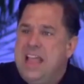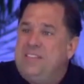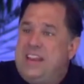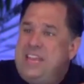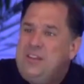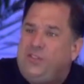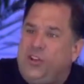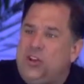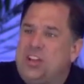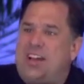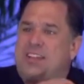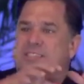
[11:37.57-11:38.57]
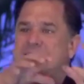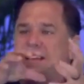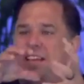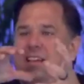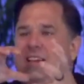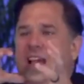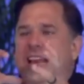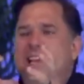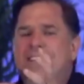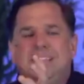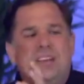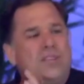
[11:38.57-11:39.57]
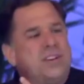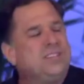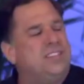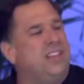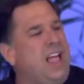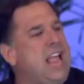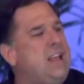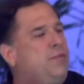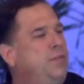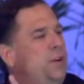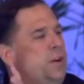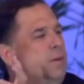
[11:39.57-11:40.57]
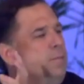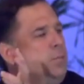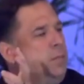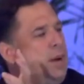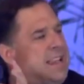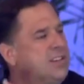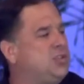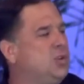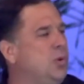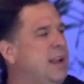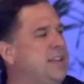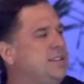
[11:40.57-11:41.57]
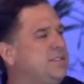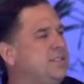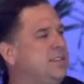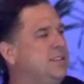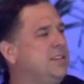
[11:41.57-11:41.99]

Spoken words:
that he took us and he has given us life by his grace.